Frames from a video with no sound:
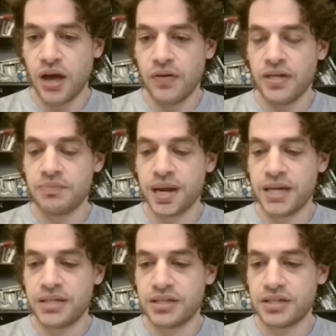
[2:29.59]
in these
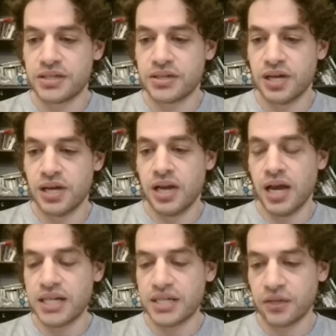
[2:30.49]
places
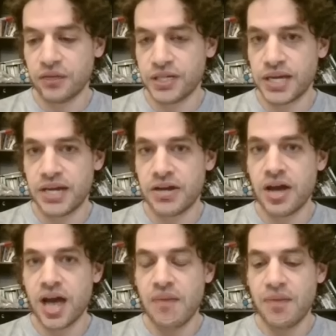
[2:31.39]
like Stilfontein,